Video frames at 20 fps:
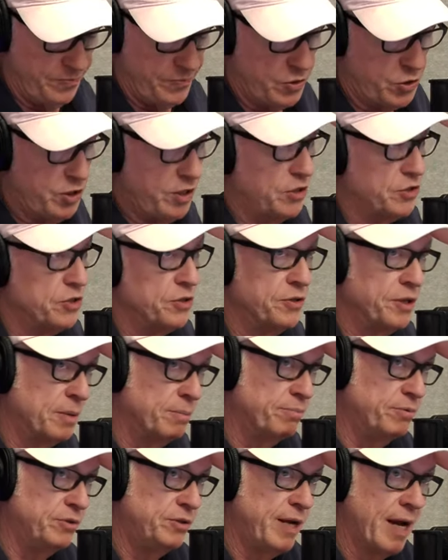she doesn't
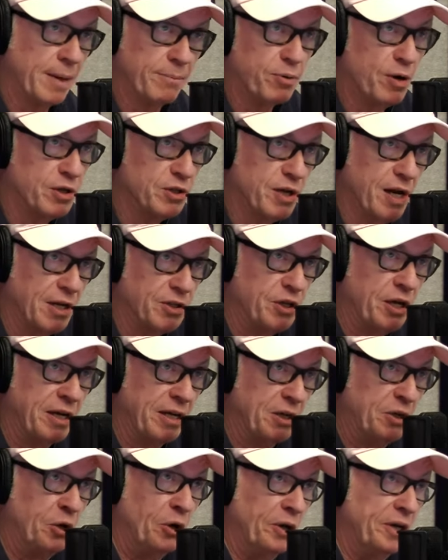think Dak Prescott's
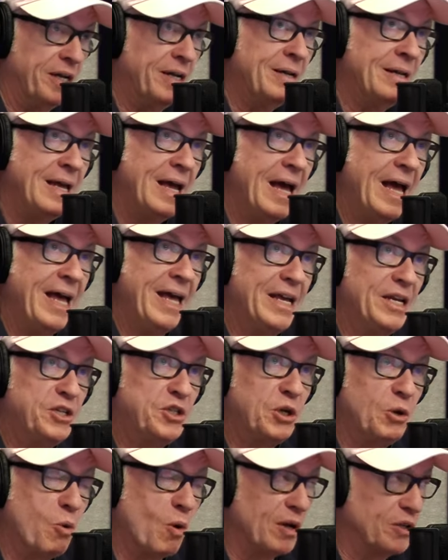any good, and
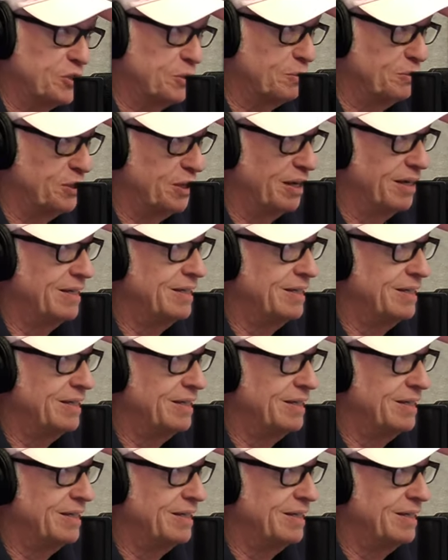she wants him to.